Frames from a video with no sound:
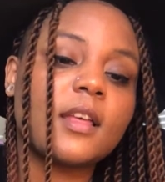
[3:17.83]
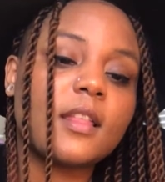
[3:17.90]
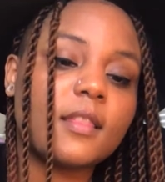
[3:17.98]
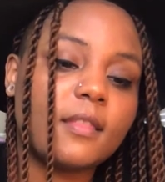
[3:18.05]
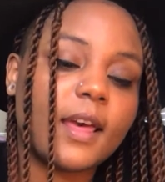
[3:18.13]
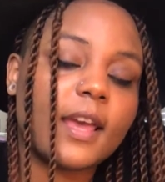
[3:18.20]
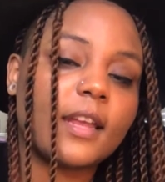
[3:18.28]

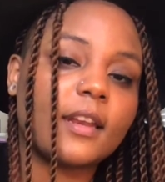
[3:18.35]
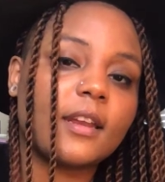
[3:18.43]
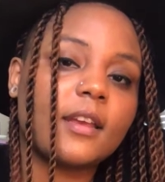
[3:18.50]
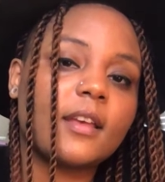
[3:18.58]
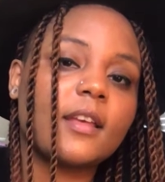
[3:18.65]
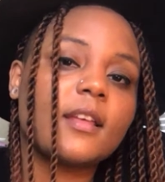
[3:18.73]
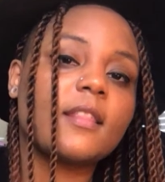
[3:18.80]
Then,
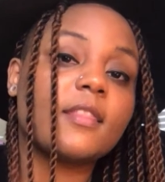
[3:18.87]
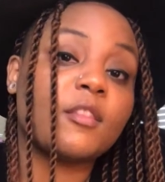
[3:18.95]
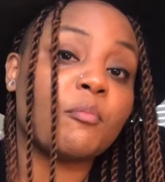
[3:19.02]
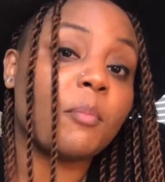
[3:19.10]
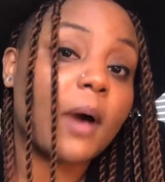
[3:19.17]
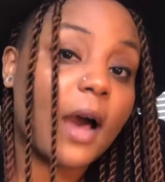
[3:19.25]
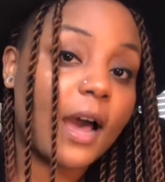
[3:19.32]
the
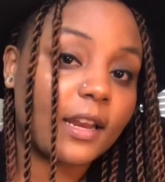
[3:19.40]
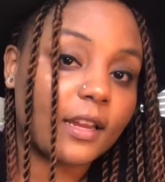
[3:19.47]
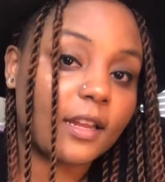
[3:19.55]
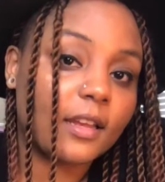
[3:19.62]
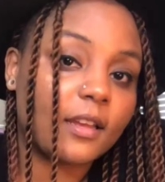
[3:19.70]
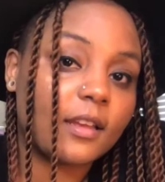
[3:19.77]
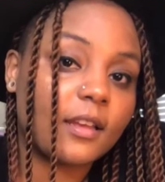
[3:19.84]

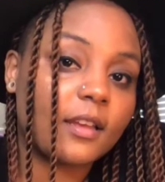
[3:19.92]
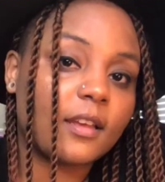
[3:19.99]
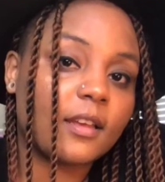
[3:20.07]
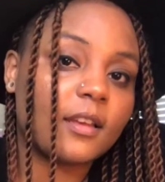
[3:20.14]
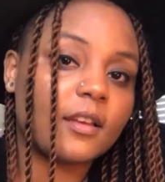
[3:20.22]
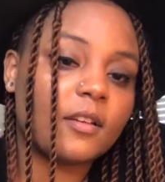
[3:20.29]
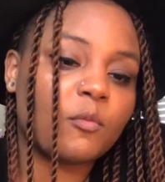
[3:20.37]
body
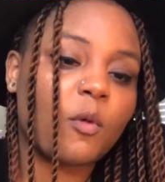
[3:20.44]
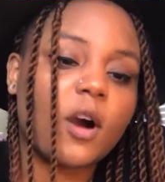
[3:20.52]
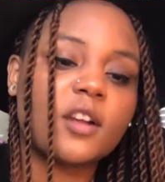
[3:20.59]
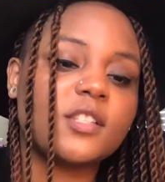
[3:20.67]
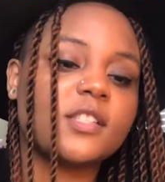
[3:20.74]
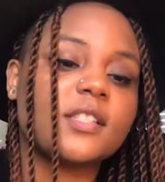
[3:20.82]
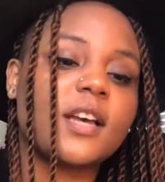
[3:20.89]

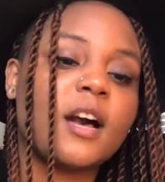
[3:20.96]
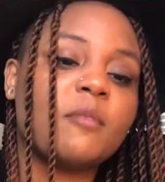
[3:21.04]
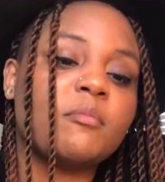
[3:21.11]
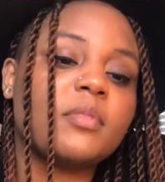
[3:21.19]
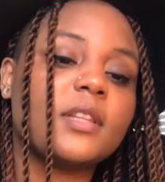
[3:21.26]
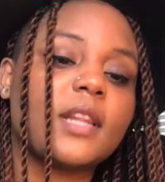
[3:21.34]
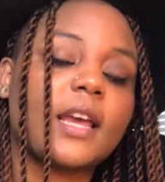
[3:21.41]
washes up
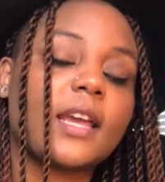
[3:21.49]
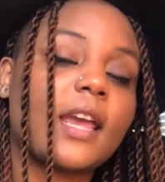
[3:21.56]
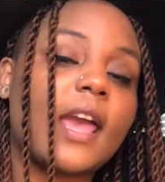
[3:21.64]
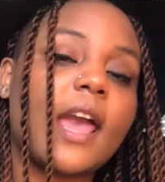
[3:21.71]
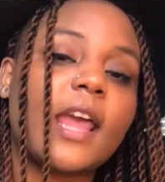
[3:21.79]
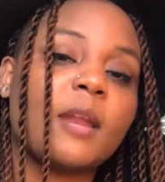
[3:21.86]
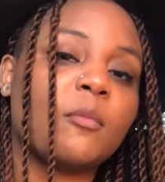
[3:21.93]
like
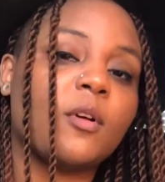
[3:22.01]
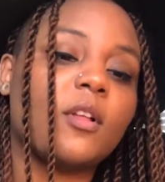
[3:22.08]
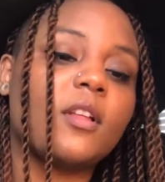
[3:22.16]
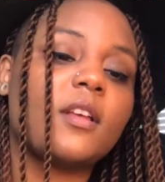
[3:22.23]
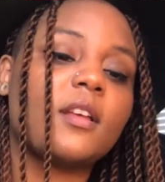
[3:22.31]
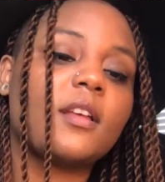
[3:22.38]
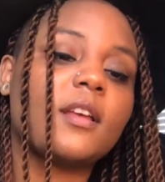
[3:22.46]
animal
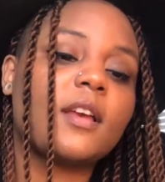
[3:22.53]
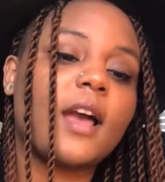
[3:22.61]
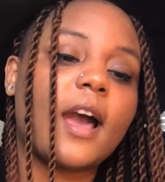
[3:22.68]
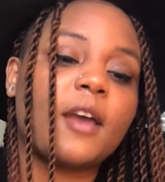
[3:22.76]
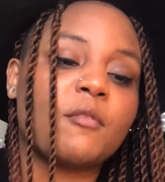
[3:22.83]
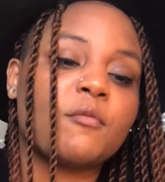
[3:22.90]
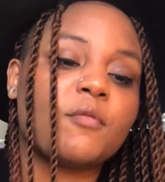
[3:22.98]

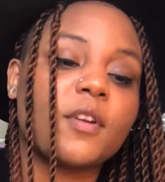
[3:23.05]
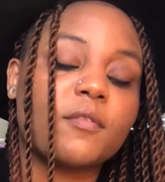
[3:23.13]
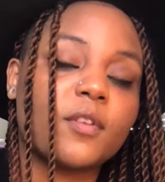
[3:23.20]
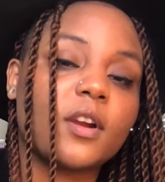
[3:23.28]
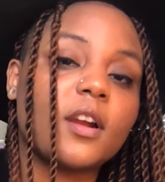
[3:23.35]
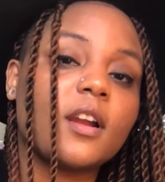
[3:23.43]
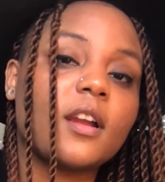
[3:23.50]
out of
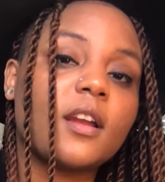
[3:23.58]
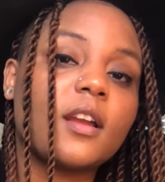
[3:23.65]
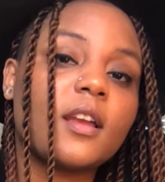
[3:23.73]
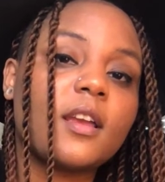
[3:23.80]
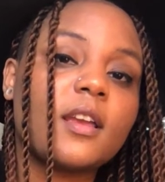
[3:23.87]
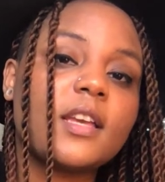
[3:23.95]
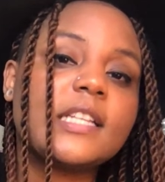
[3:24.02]
river,
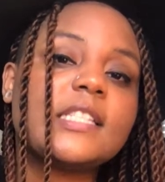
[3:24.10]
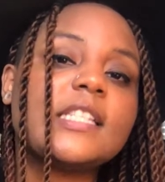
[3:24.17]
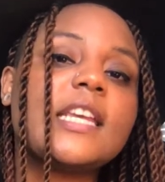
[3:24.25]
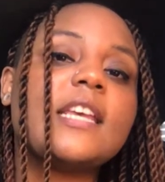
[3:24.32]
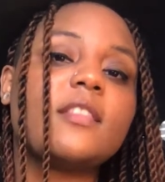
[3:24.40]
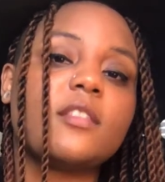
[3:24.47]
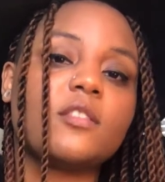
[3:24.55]

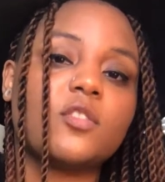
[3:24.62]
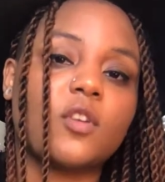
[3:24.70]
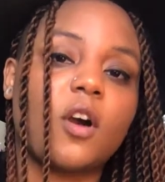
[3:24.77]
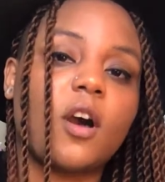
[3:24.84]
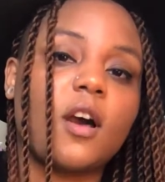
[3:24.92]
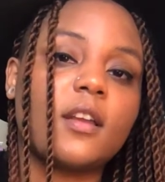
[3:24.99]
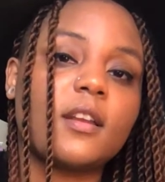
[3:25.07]
teeth
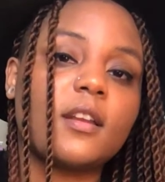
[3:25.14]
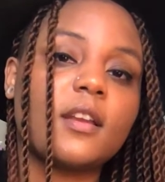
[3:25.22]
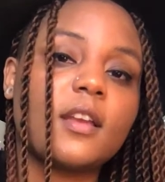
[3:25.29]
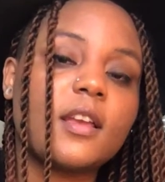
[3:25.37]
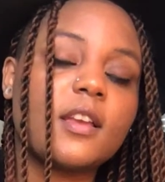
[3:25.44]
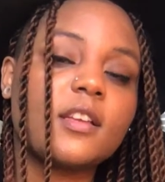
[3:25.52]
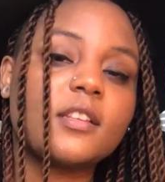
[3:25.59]
drawn,
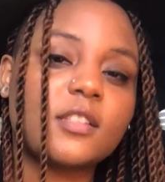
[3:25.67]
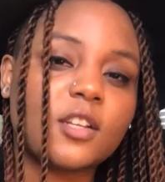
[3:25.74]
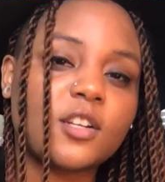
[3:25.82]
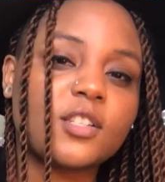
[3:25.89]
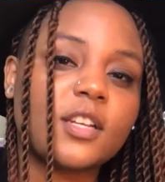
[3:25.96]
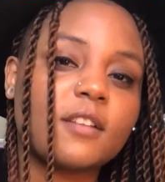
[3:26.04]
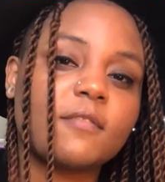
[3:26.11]

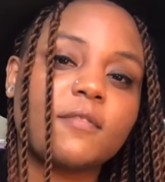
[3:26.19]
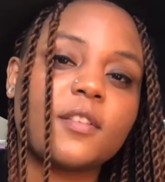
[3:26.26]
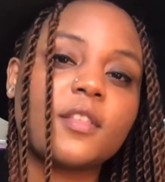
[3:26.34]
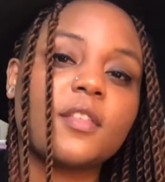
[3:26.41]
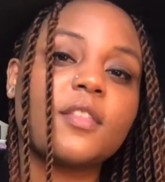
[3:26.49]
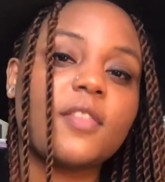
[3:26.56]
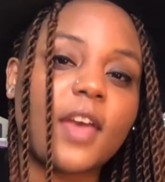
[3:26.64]
searching for
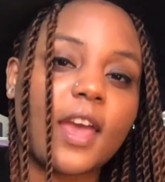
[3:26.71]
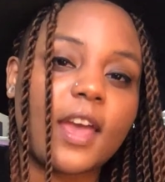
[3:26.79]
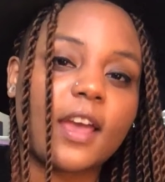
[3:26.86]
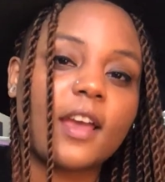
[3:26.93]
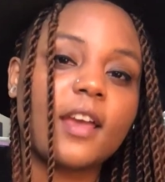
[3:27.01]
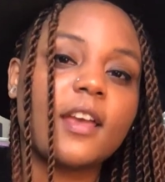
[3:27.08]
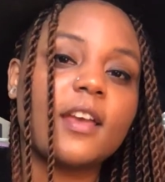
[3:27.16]
the
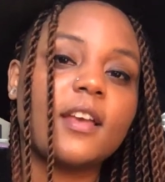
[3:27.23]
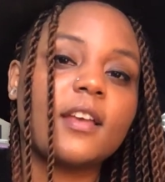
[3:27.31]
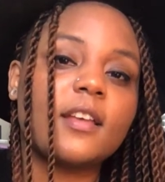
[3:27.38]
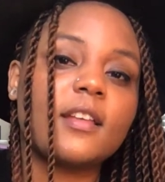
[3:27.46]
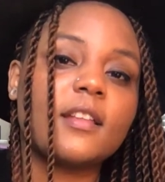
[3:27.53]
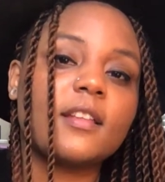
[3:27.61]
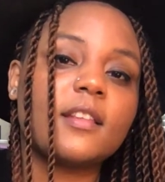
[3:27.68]
thing
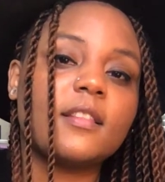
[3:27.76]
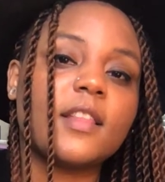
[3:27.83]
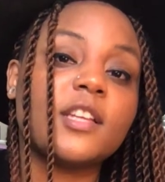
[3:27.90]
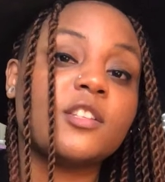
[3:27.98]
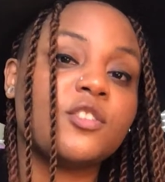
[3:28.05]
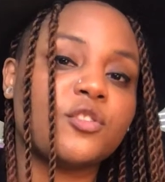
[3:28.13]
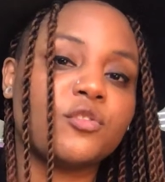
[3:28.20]

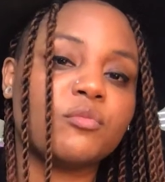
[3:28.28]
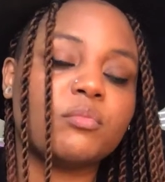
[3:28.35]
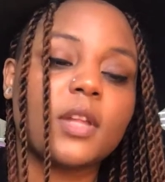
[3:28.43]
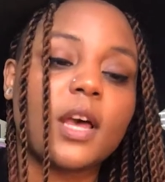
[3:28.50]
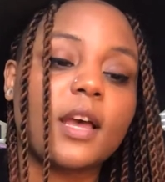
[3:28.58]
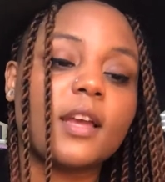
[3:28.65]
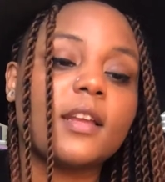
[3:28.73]
that drew
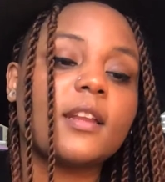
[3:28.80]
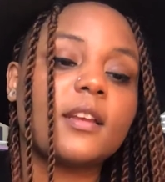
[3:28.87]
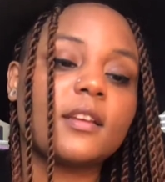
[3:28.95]
blood.